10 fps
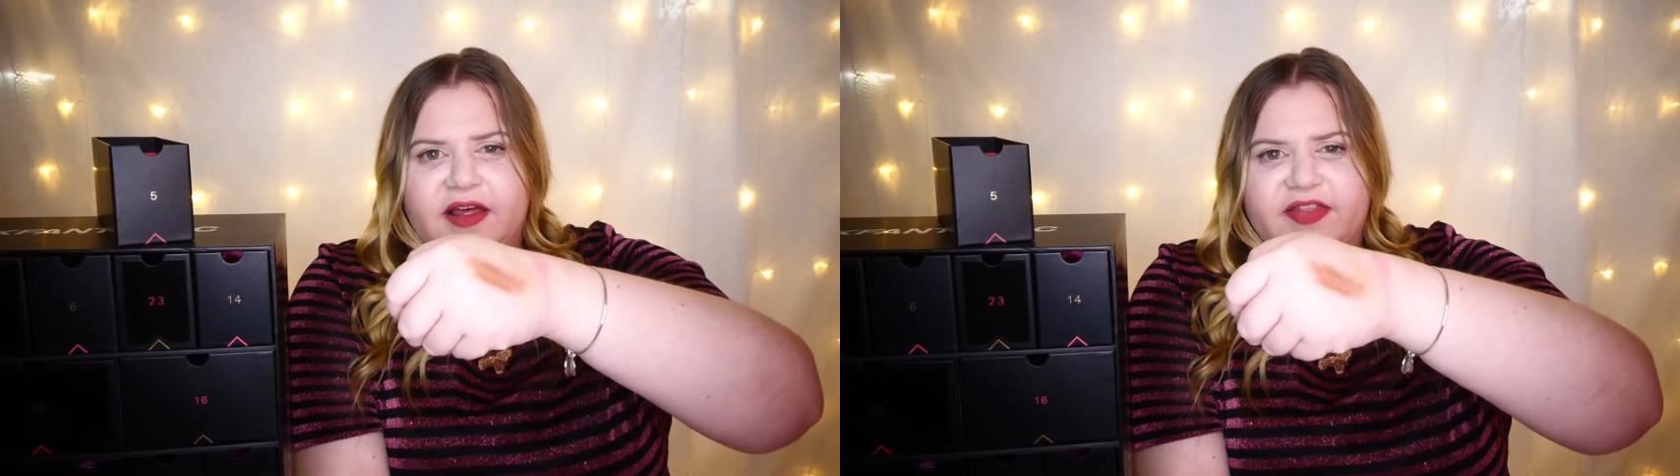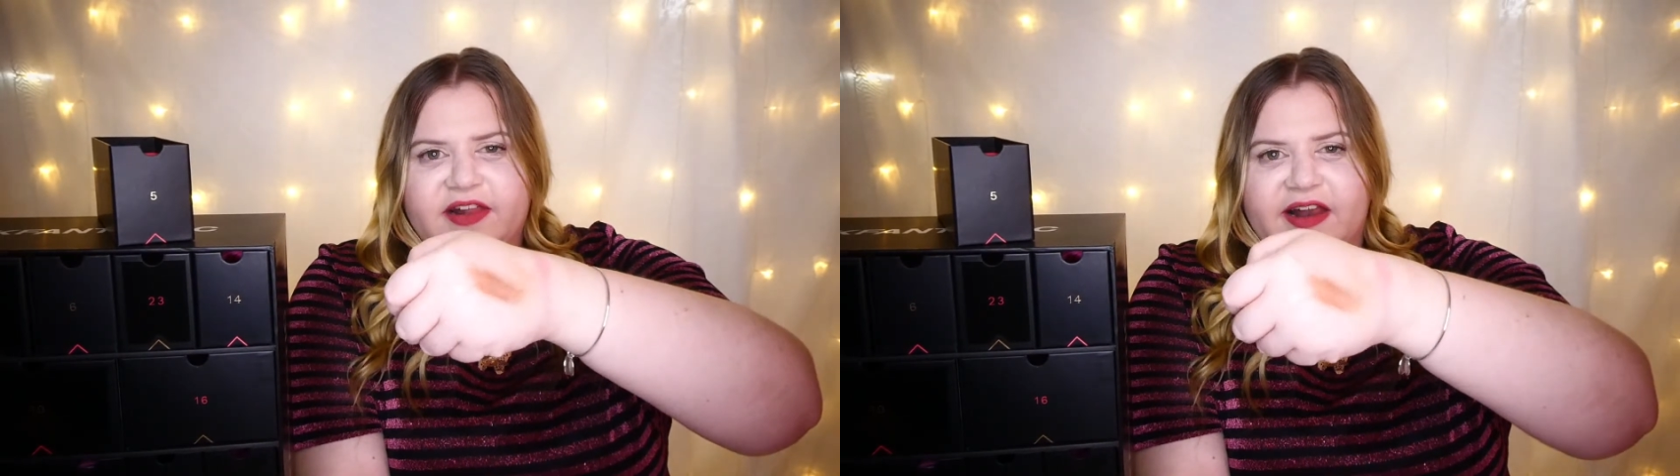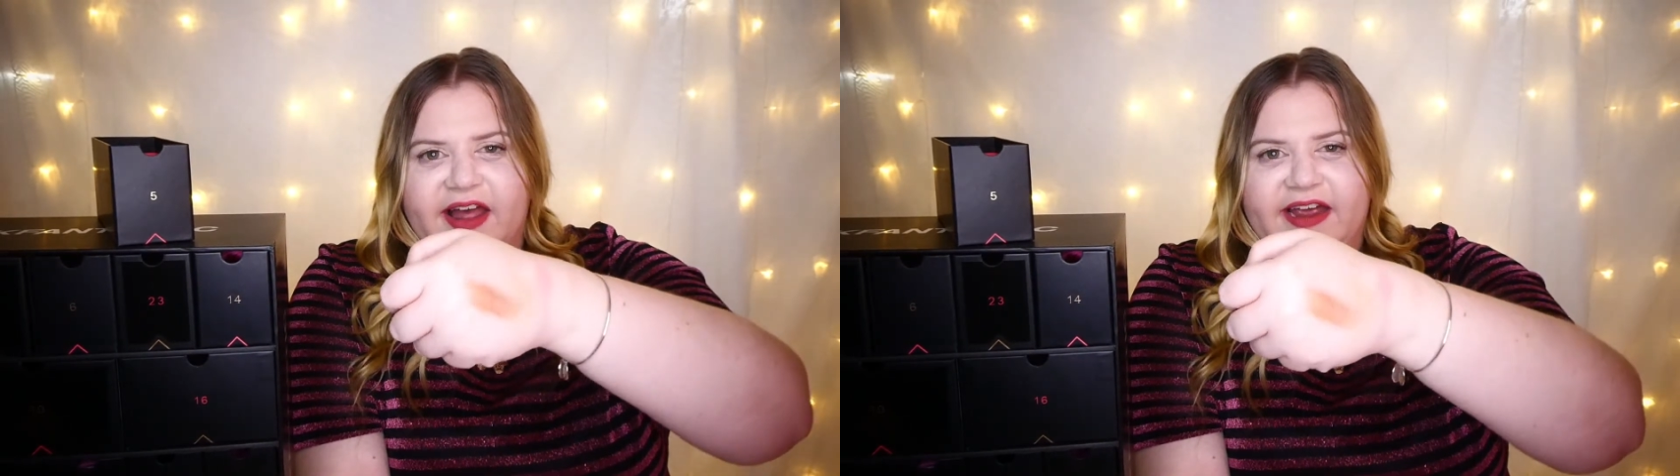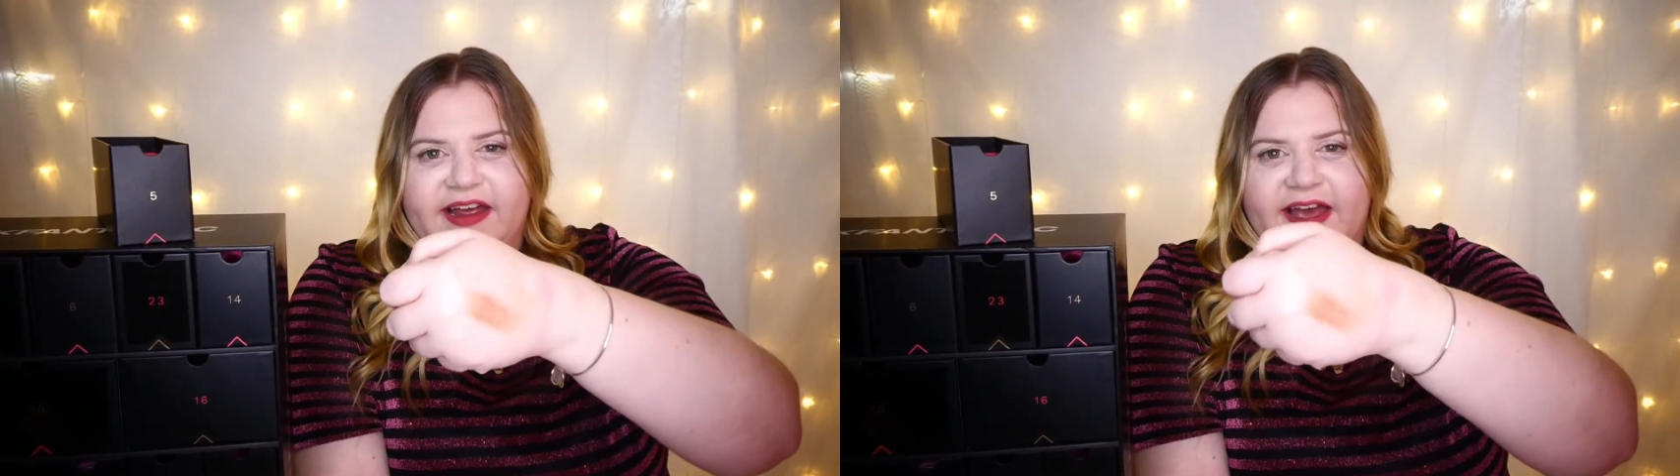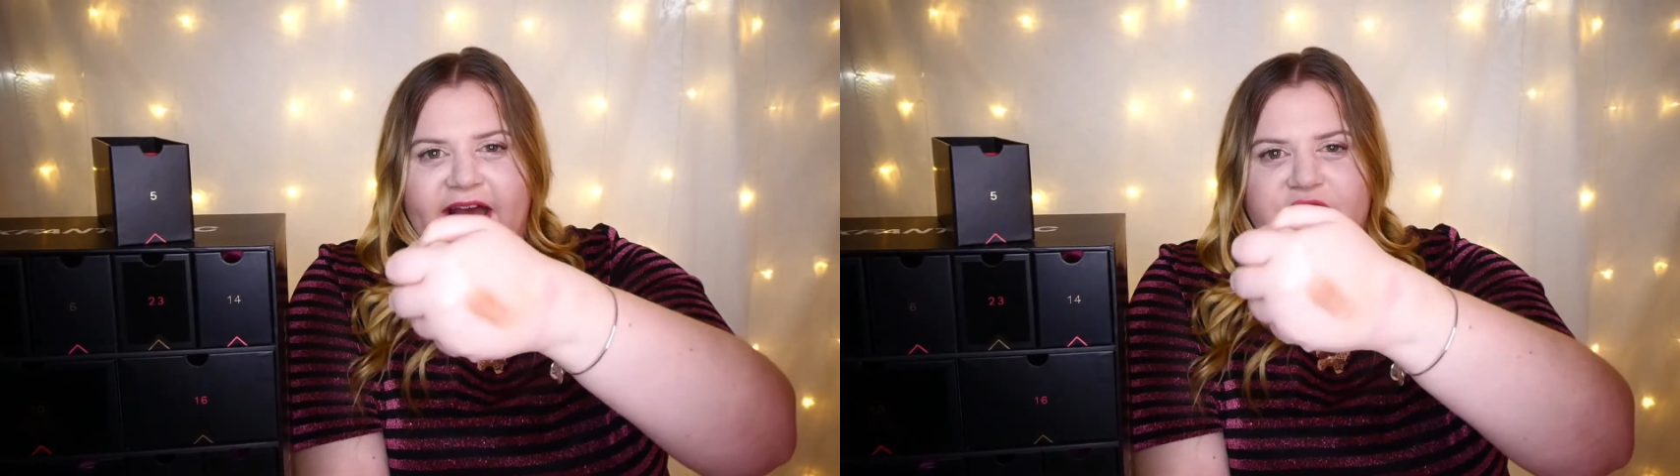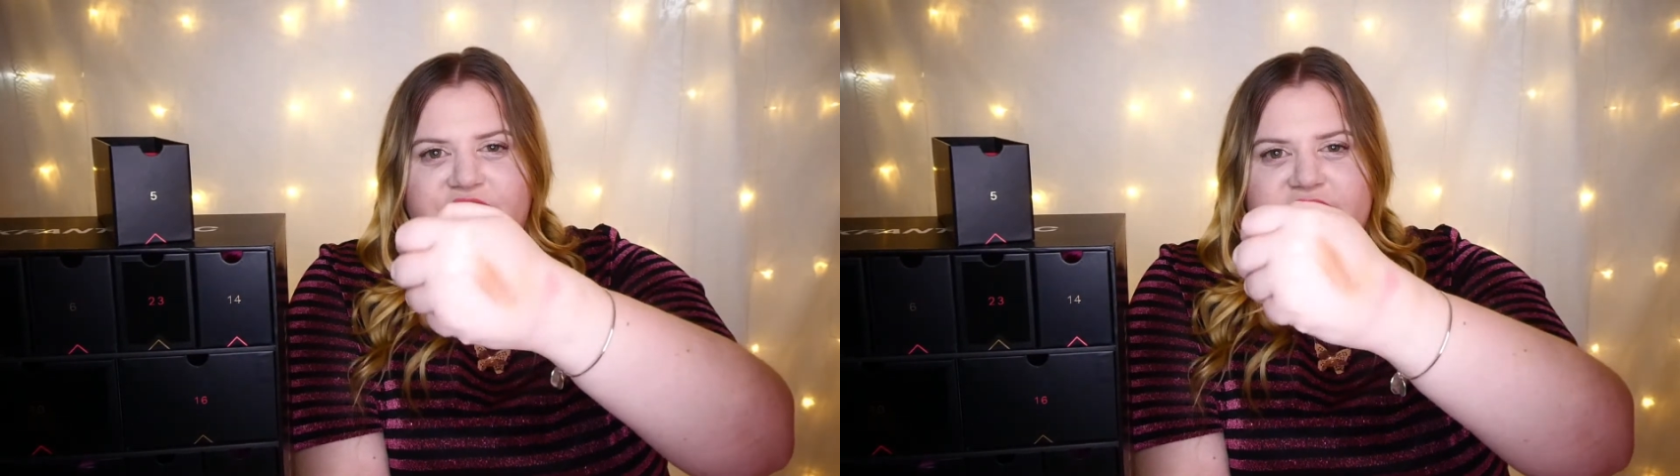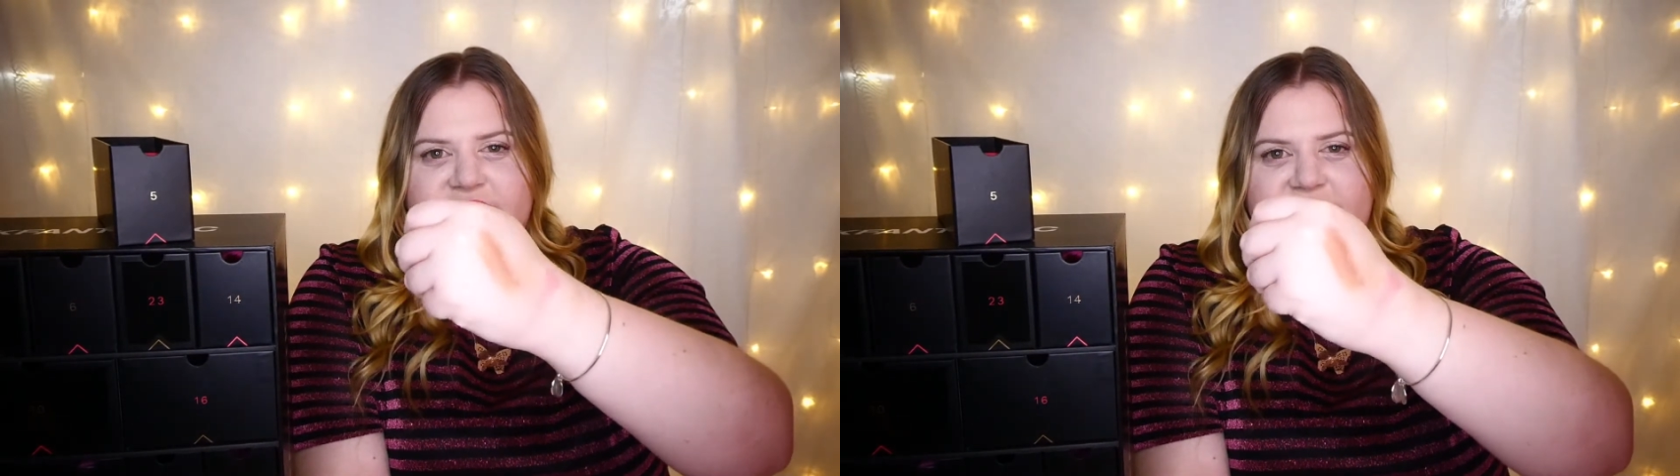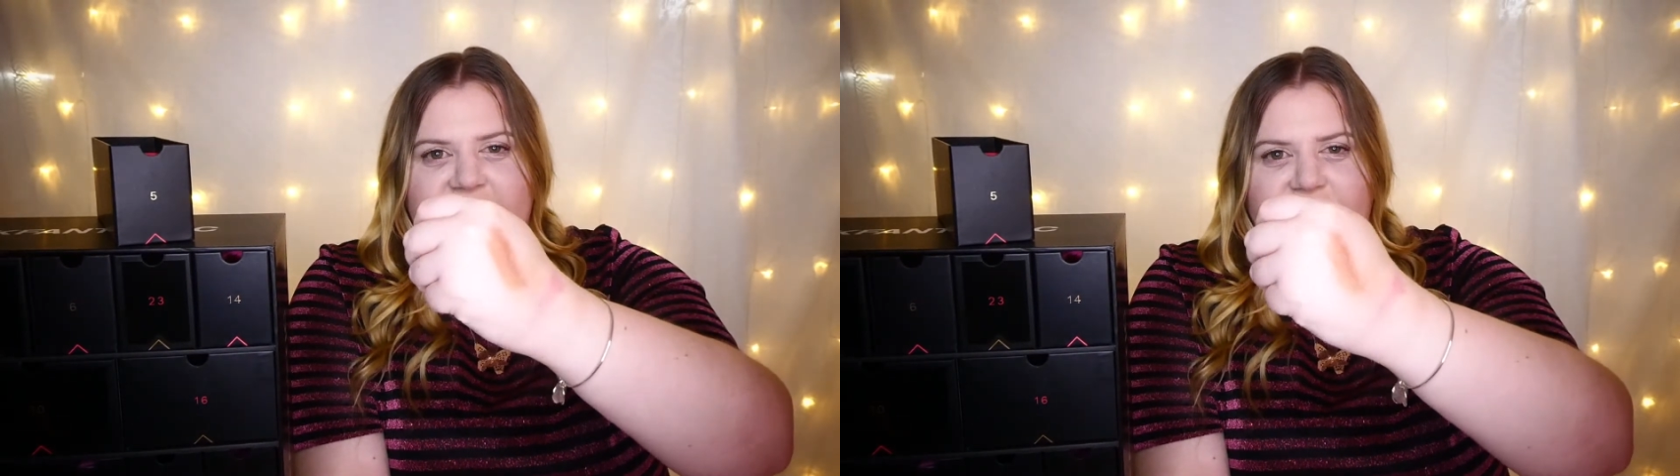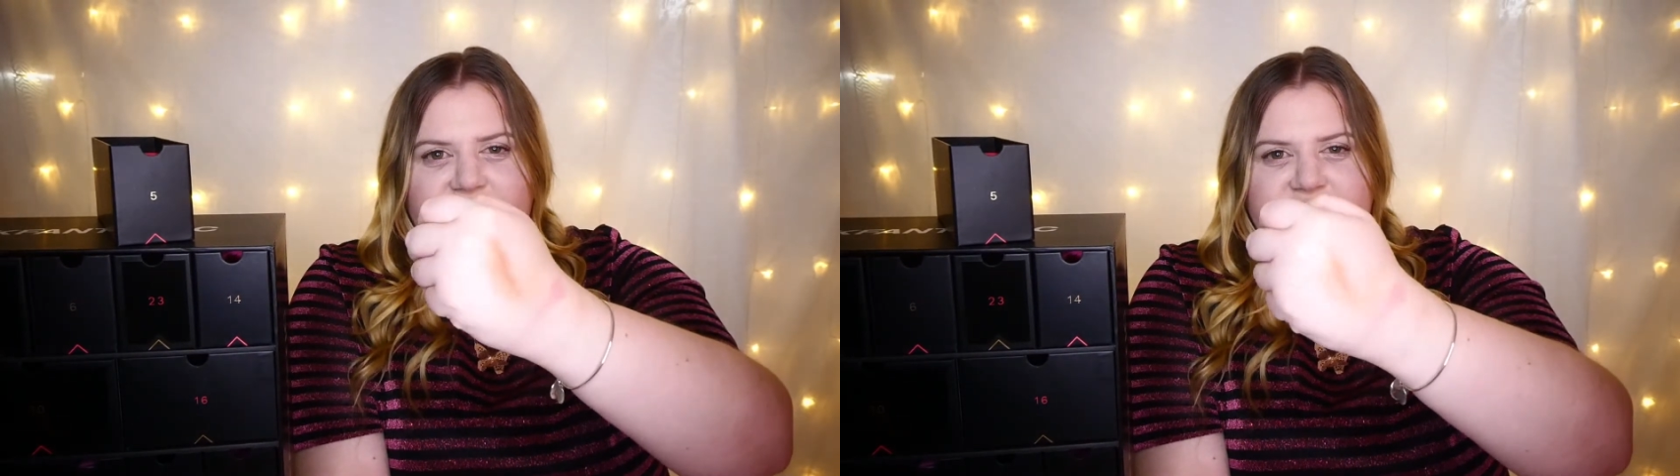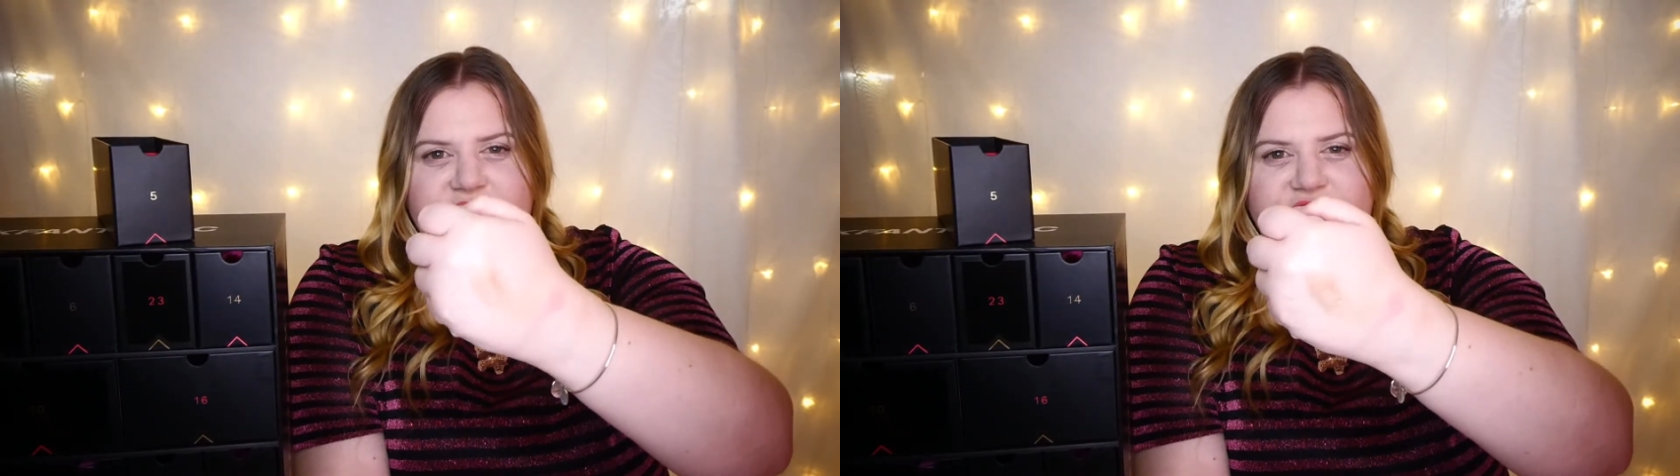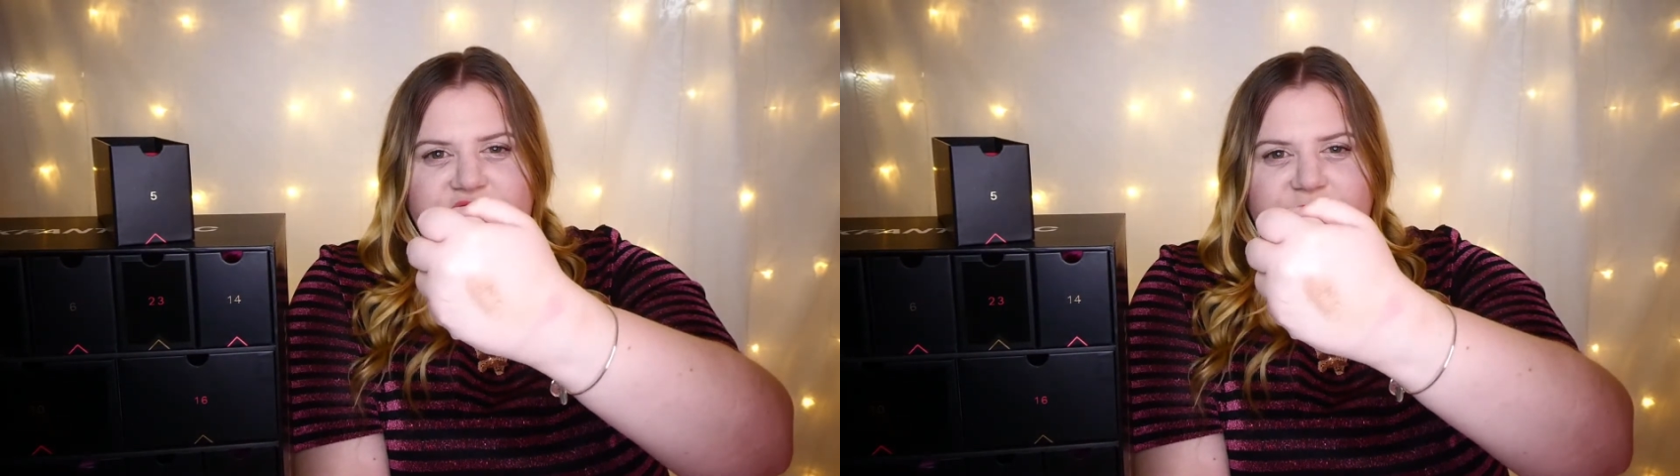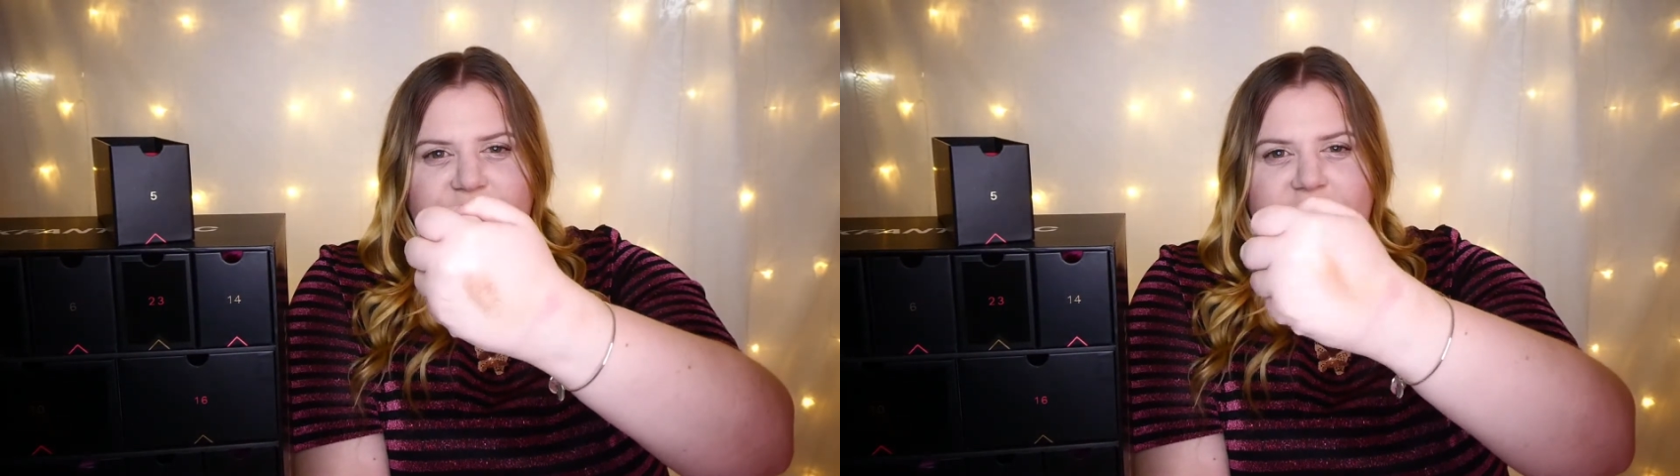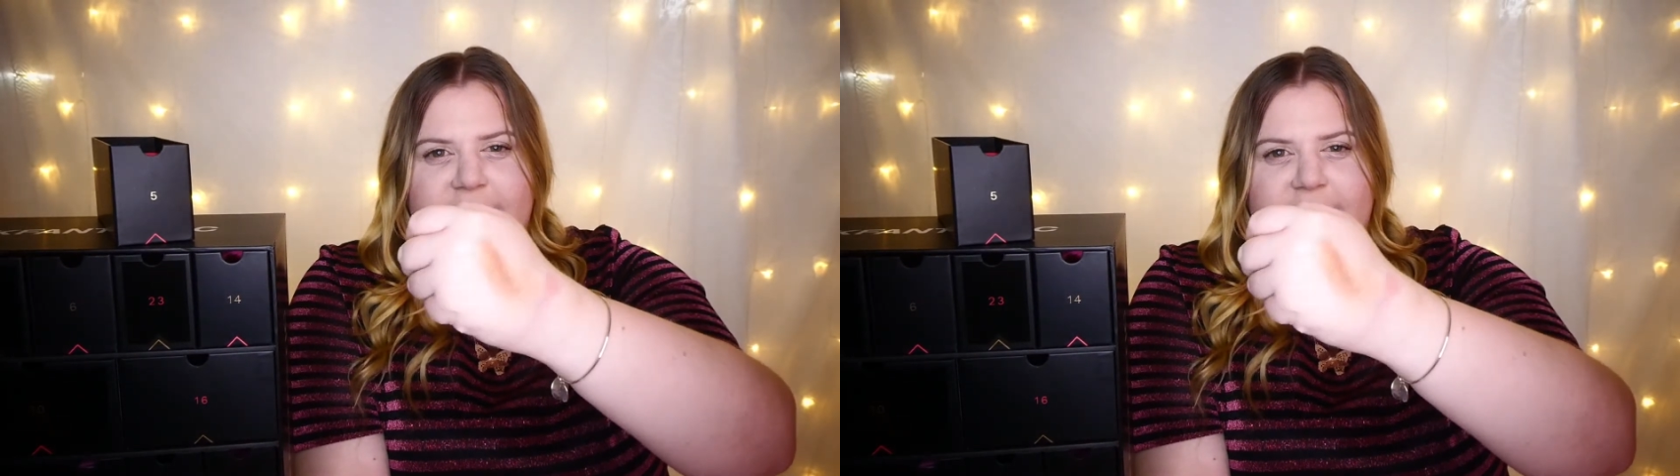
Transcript: the light catches that on a shimmery,